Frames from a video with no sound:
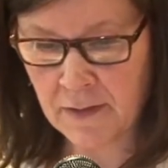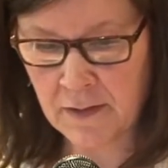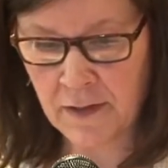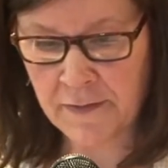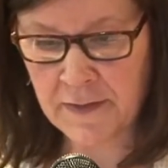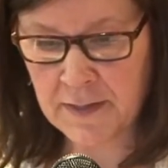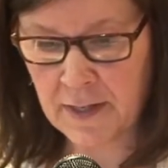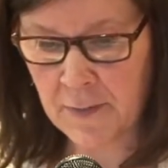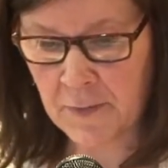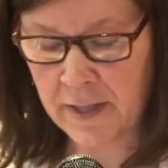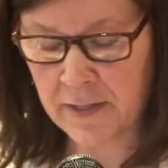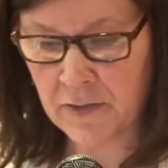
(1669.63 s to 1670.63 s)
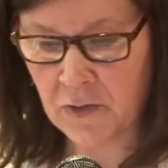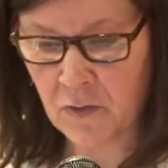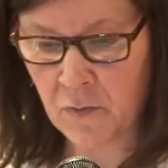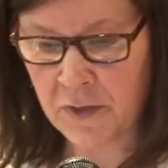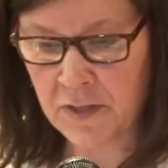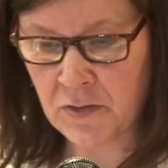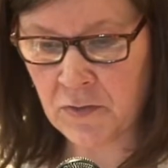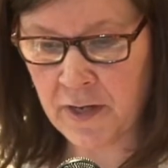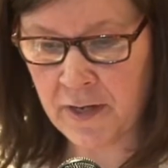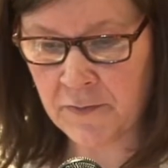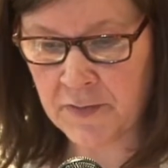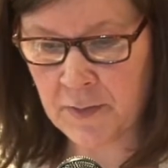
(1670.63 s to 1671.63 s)
Not the timelines, though. We do
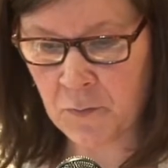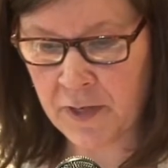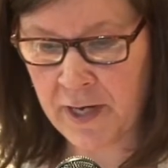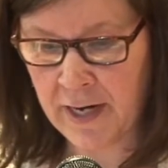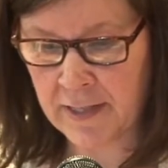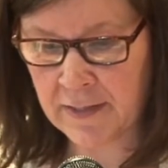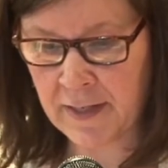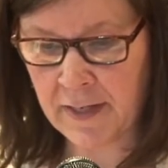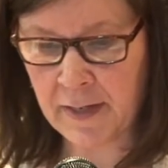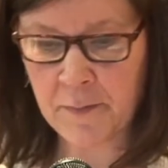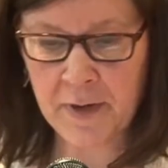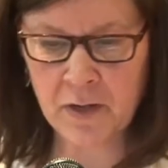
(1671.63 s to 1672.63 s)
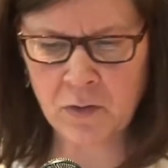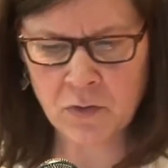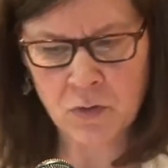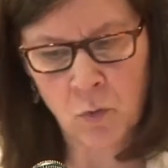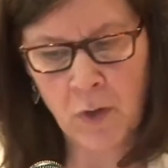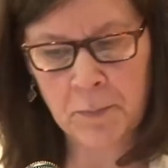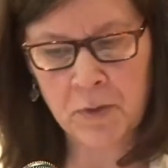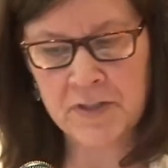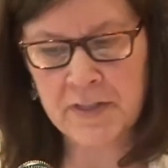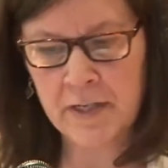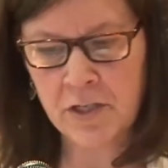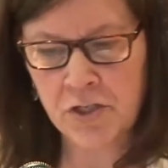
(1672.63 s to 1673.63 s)
have someone asking about what
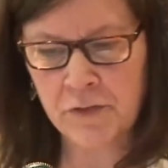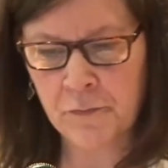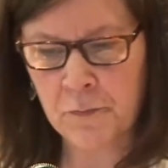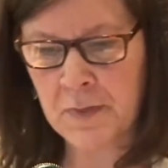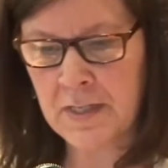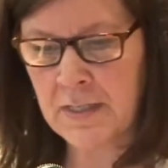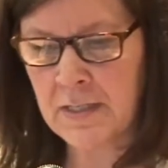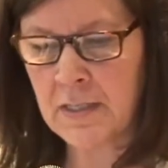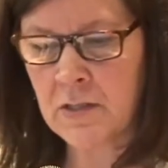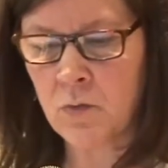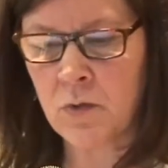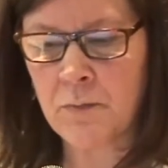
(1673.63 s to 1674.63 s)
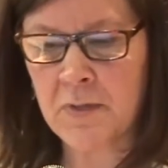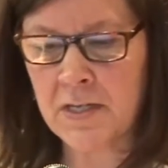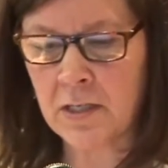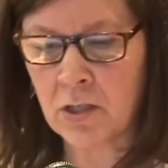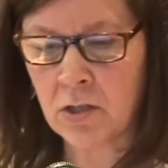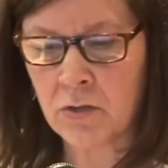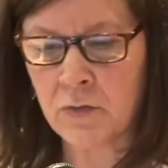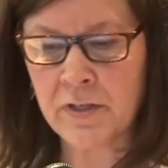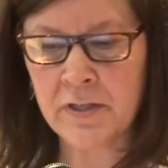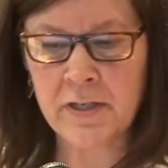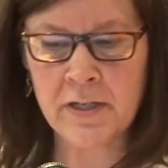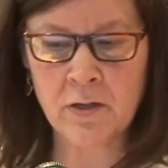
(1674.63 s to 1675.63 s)
percentage of PTs would be
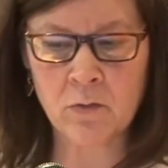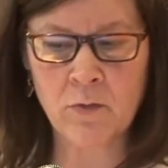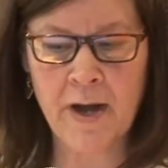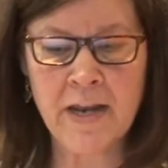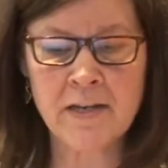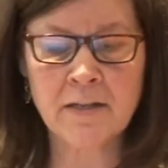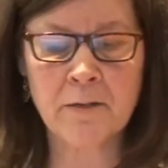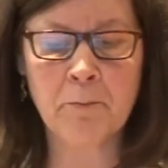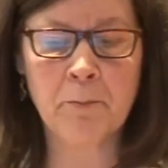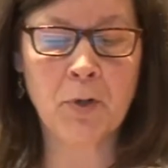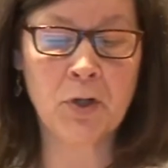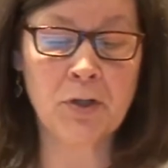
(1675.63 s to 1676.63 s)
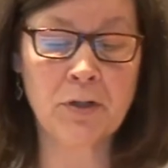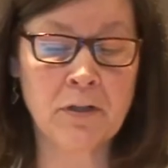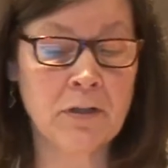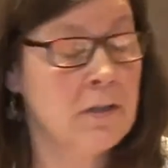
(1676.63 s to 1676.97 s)
included in a random pull.